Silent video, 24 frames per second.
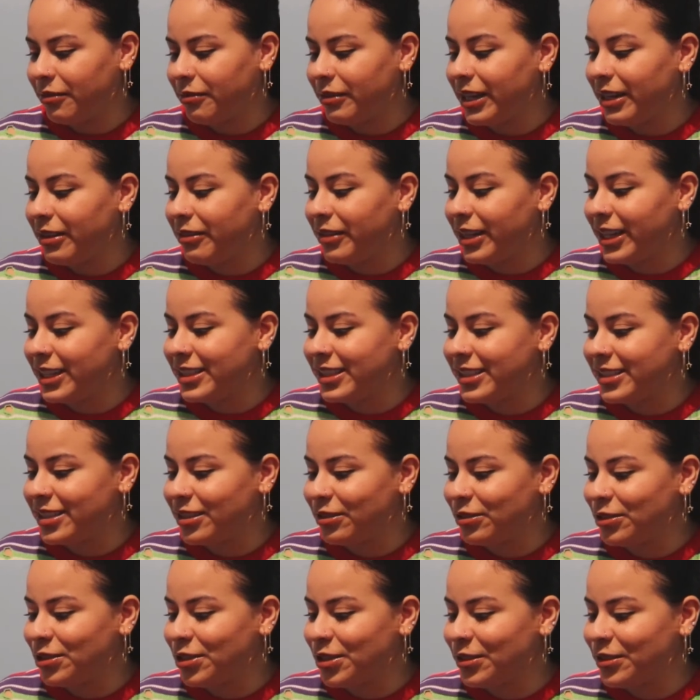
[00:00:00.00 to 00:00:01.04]
Wait, she's
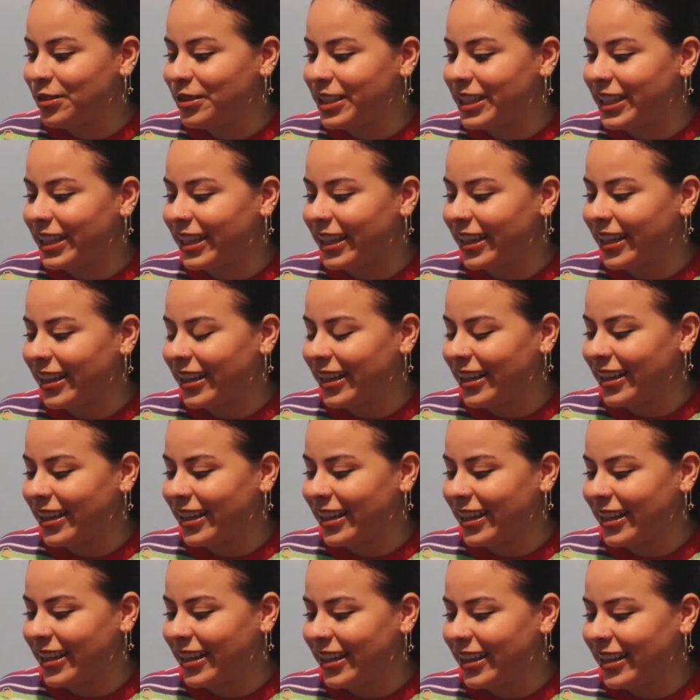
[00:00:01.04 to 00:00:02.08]
still chewing.
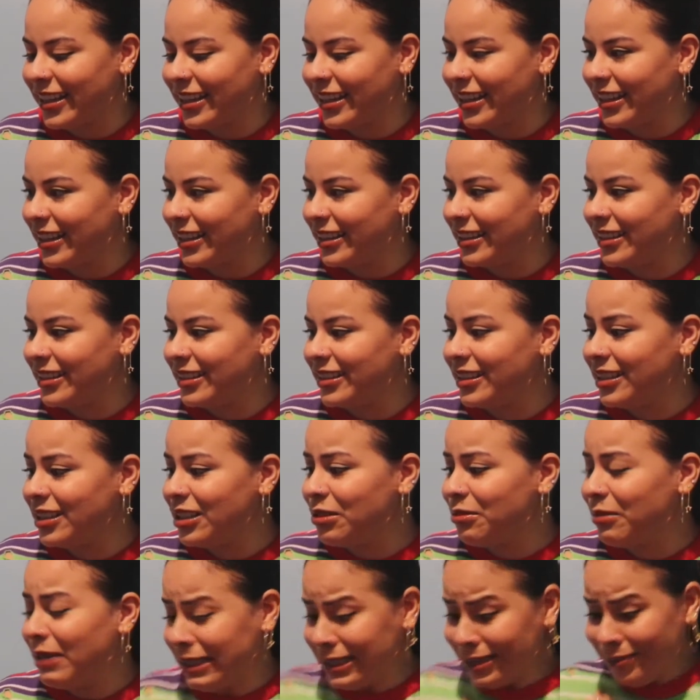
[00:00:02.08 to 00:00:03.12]

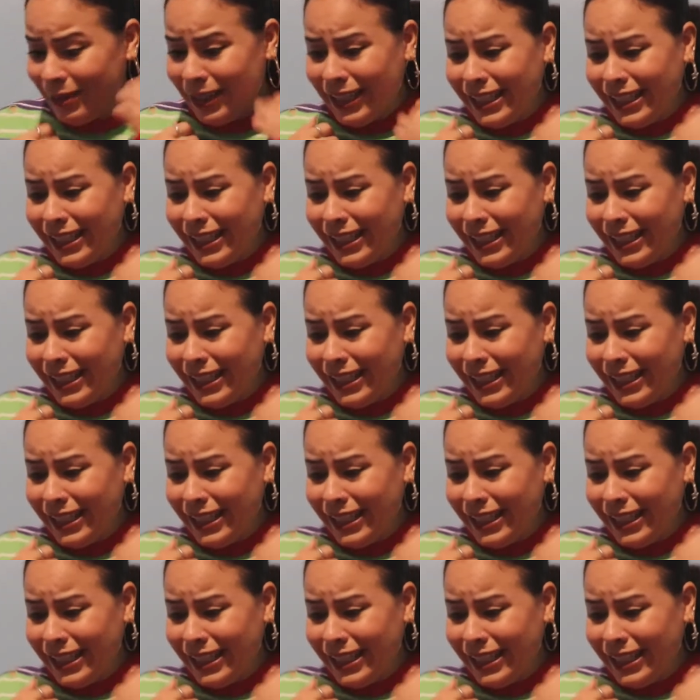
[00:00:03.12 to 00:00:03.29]
Ew, wait.